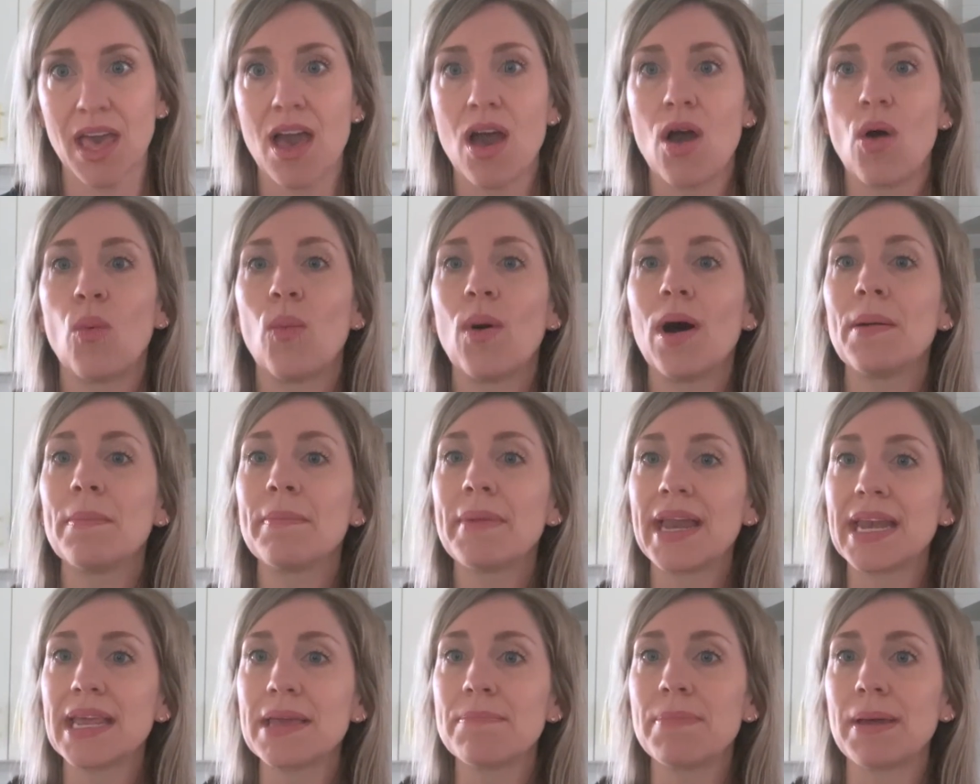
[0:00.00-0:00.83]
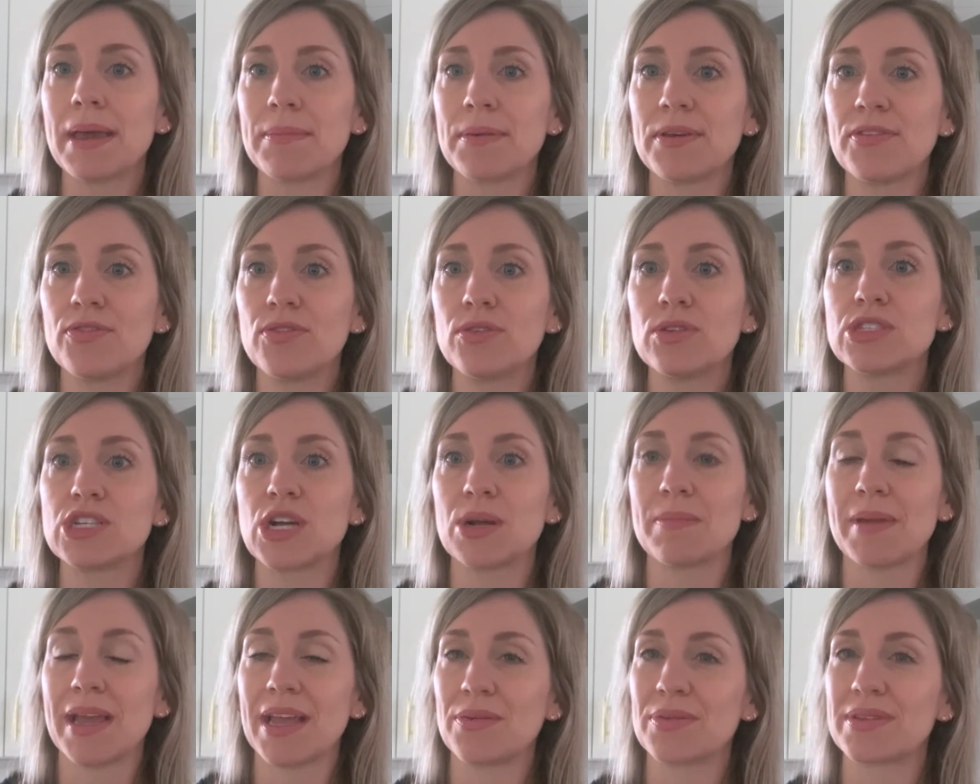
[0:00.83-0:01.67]
While many baby foods
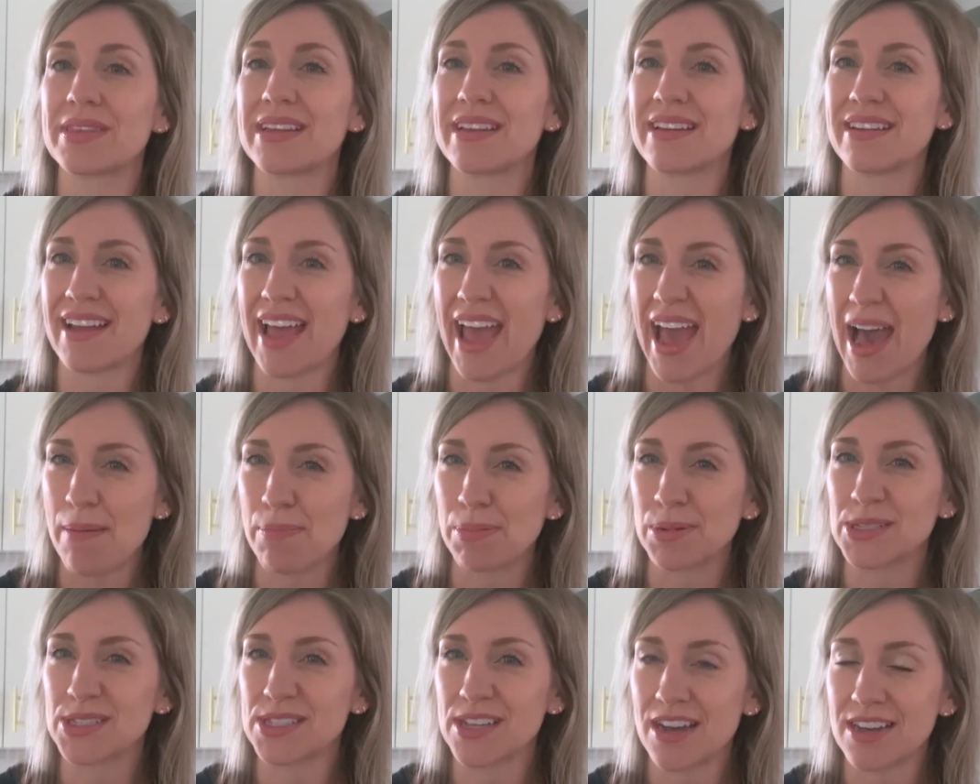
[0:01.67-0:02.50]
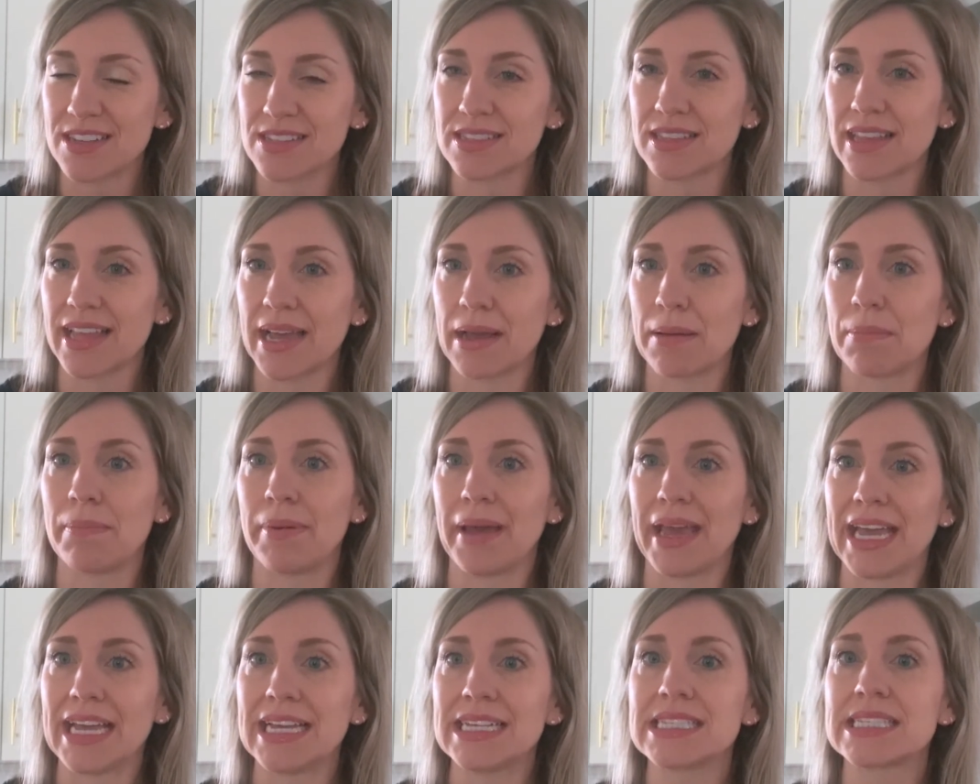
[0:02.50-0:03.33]
are made with an applesauce-like
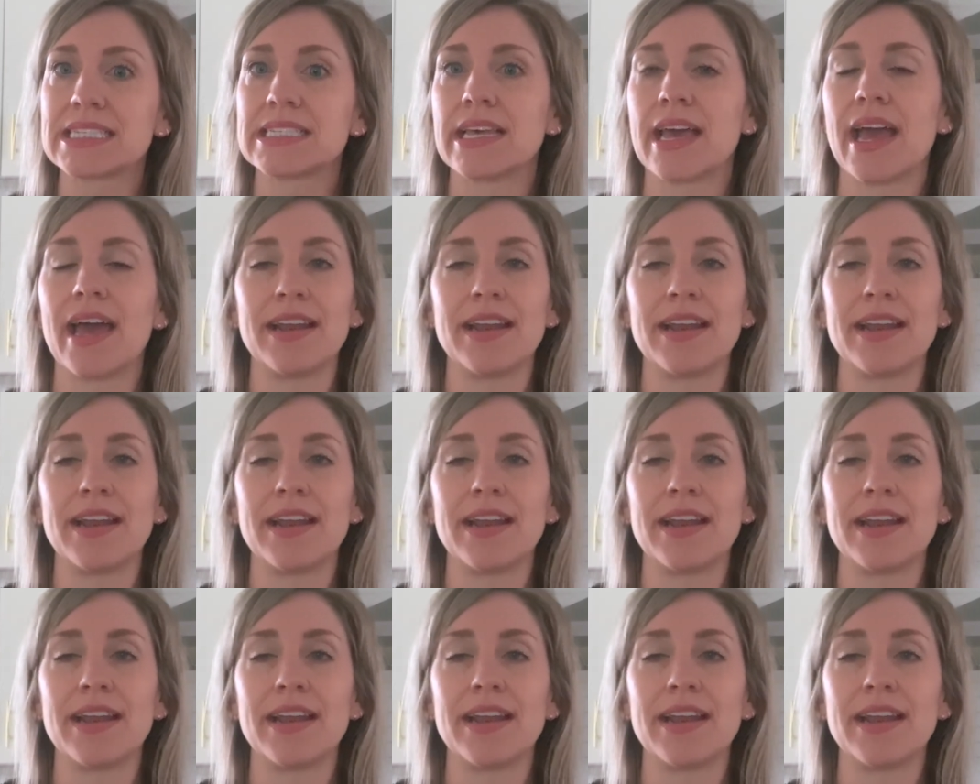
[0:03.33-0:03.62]
base,